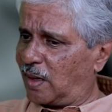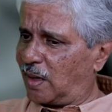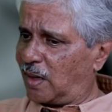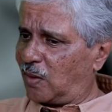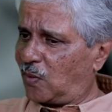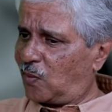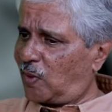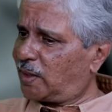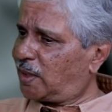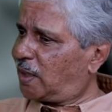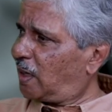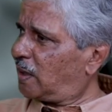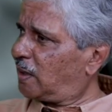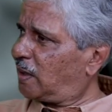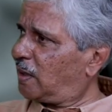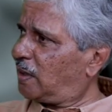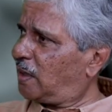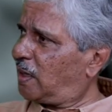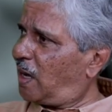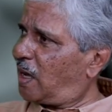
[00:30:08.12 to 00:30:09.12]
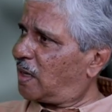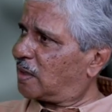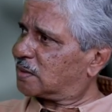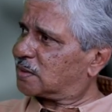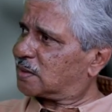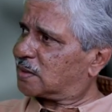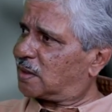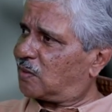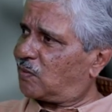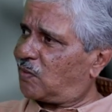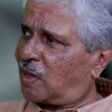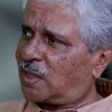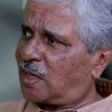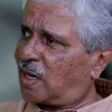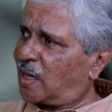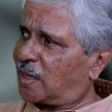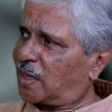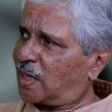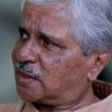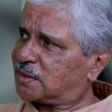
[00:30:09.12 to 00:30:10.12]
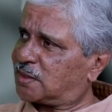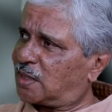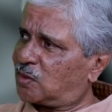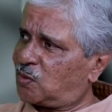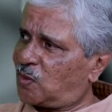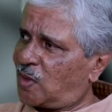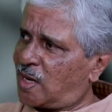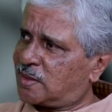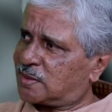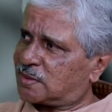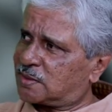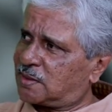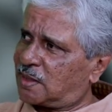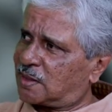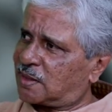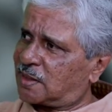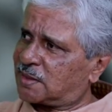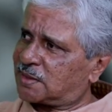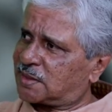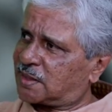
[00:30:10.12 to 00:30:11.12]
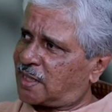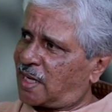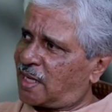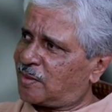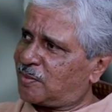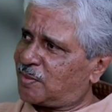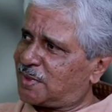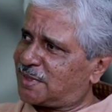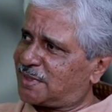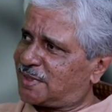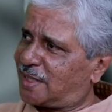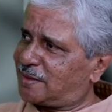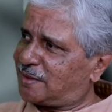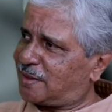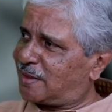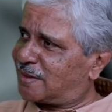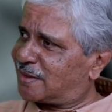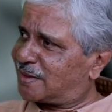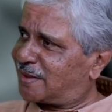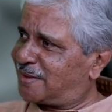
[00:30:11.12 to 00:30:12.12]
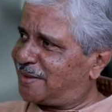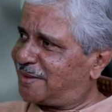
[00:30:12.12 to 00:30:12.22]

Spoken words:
why can't I ask 1 lakh as advance? The rest can be settled.